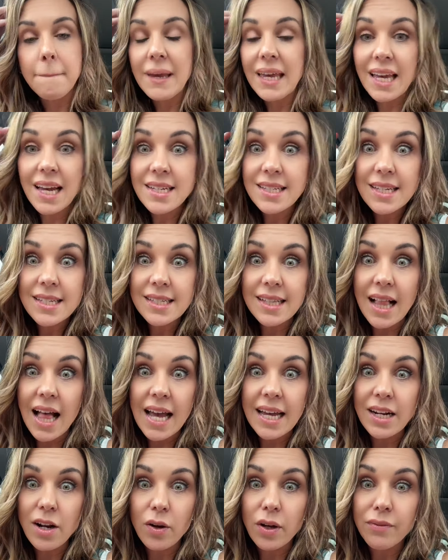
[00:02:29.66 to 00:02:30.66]
Because his
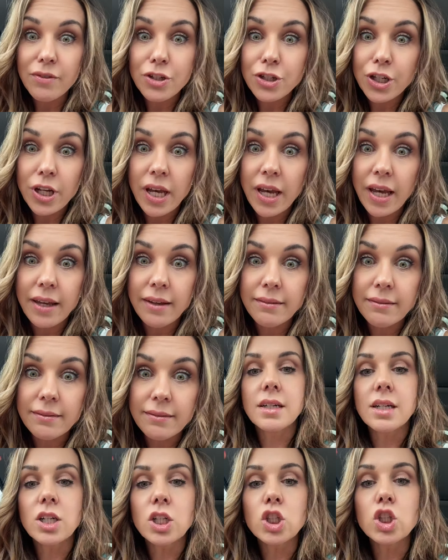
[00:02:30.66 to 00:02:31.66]
client don't give a shit.
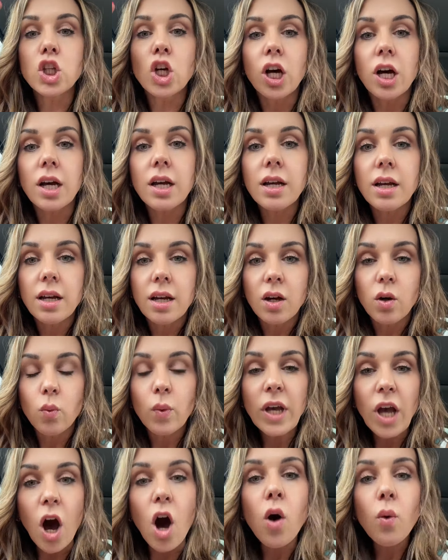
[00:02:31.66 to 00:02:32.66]
Look,
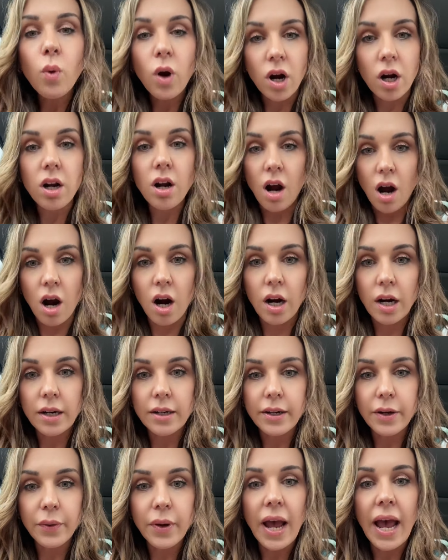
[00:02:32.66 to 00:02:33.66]
we all work
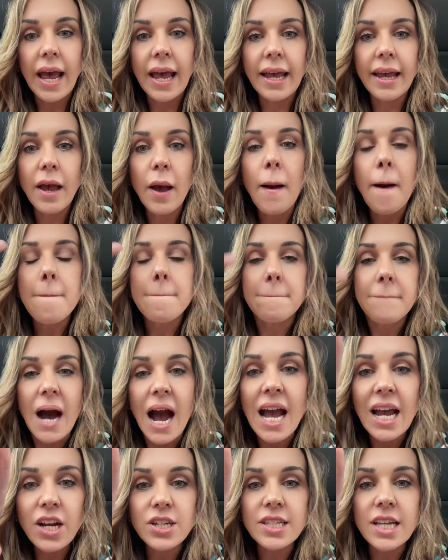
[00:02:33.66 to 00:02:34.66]
hard, okay?
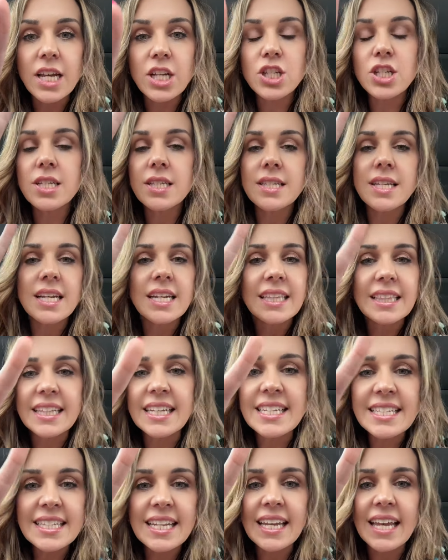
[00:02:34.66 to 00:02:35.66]
Buyer's agents,
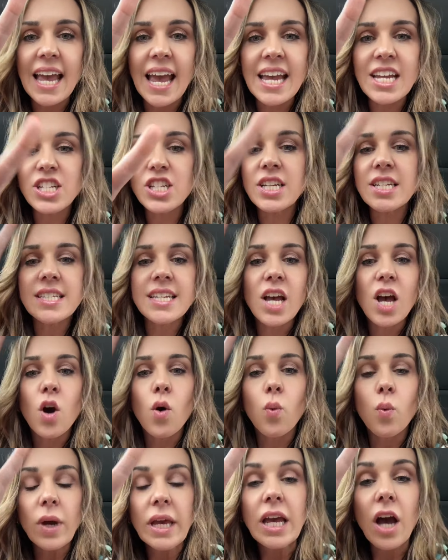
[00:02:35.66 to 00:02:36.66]
listing agents,
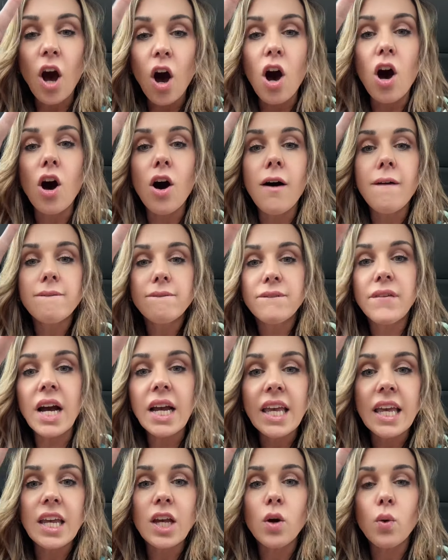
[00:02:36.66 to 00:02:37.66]
we all
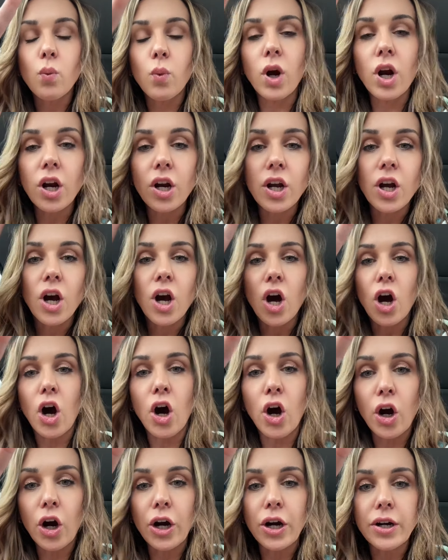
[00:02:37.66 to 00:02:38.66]
fucking work
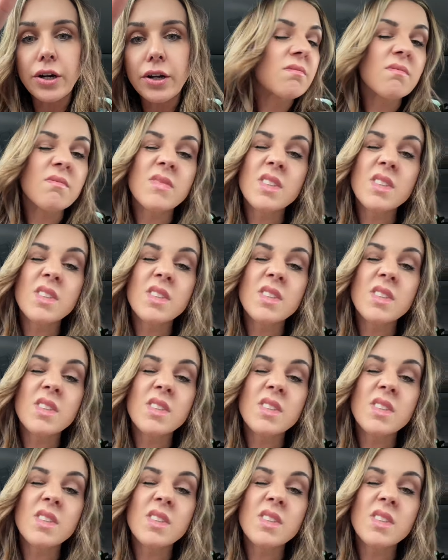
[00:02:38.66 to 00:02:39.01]
hard.